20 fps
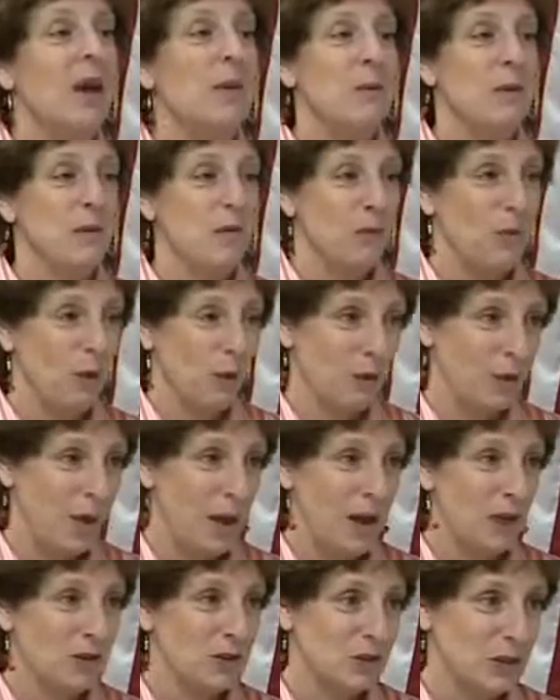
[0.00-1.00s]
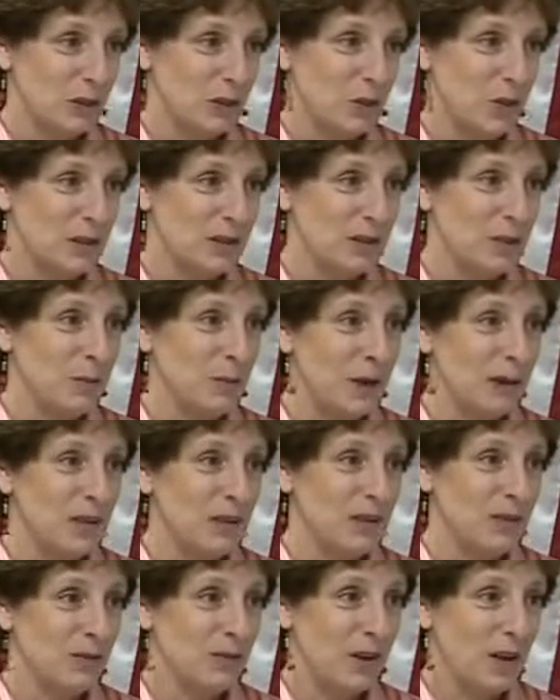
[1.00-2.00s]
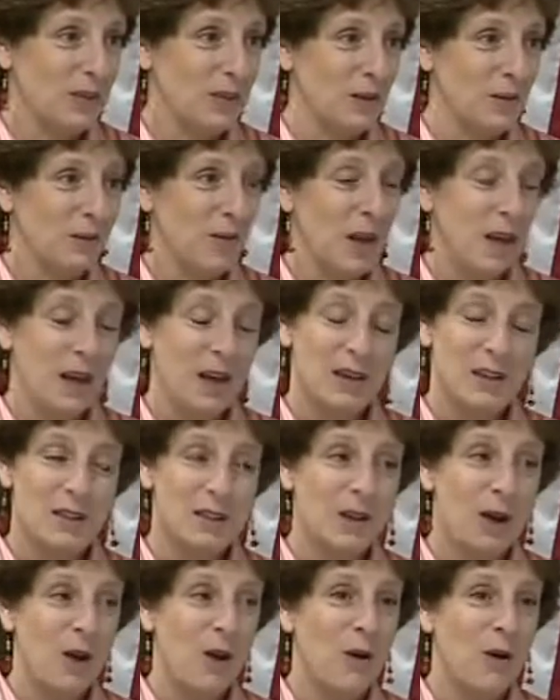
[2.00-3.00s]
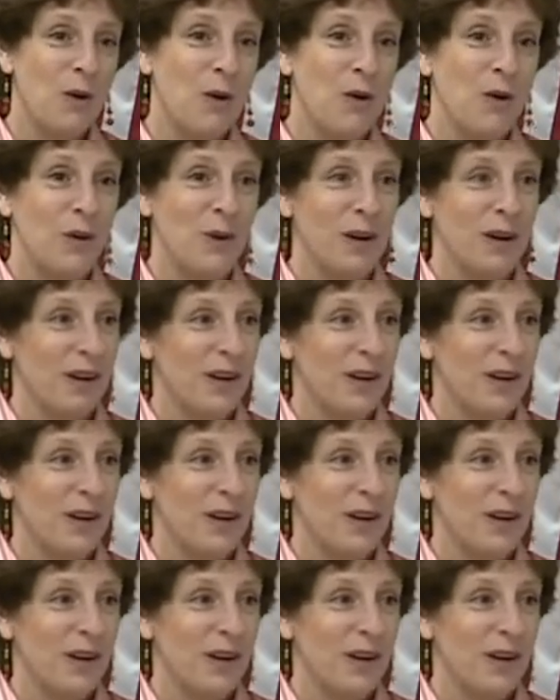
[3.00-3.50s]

before we actually raised the money to fund them. So